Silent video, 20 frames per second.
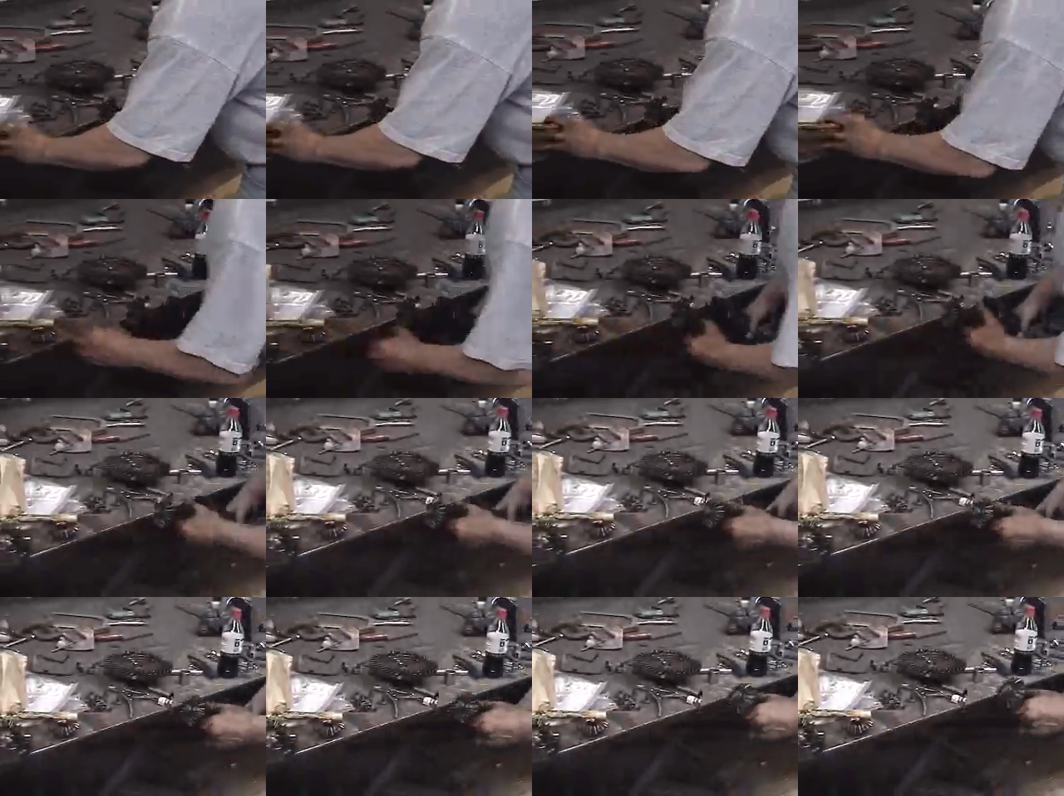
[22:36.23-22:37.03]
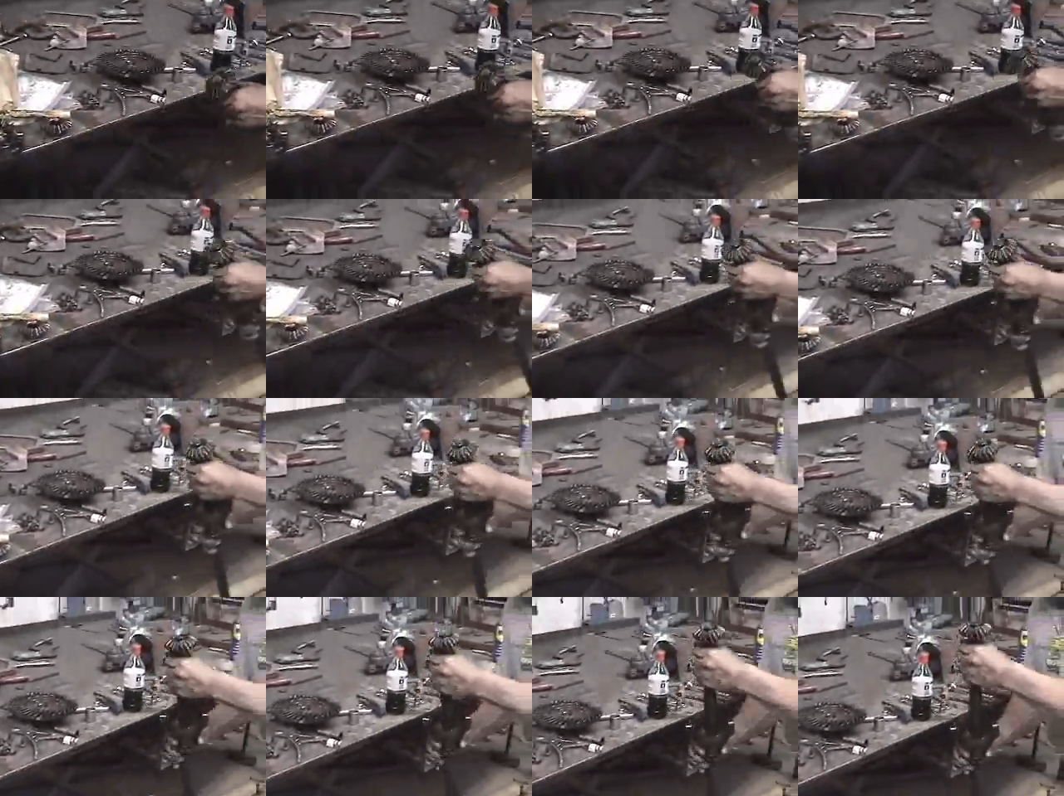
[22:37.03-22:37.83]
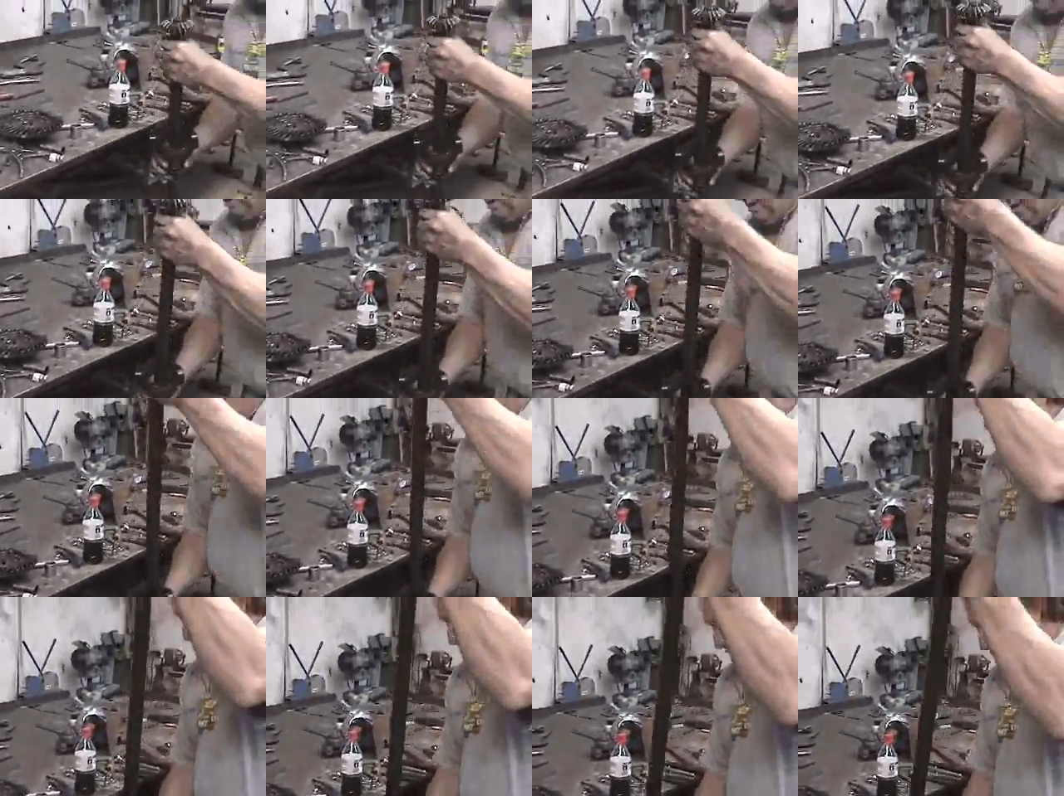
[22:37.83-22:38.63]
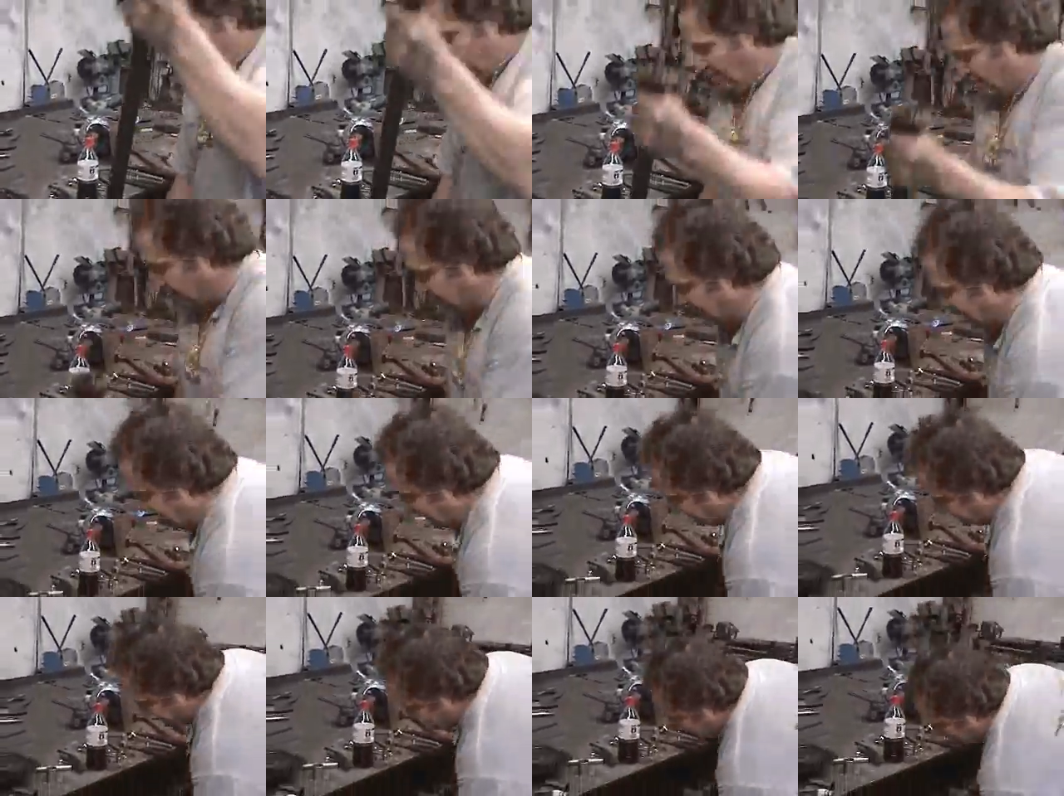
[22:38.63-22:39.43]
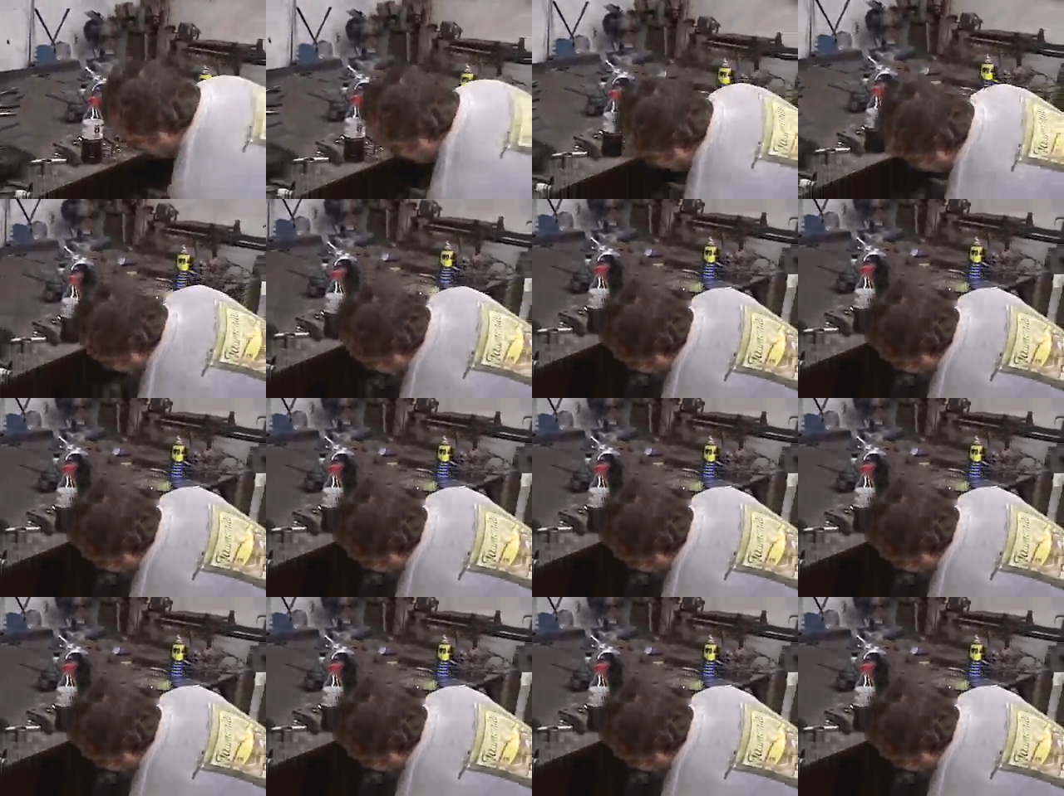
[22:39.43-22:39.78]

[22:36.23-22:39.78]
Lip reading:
[unreadable: no face in view]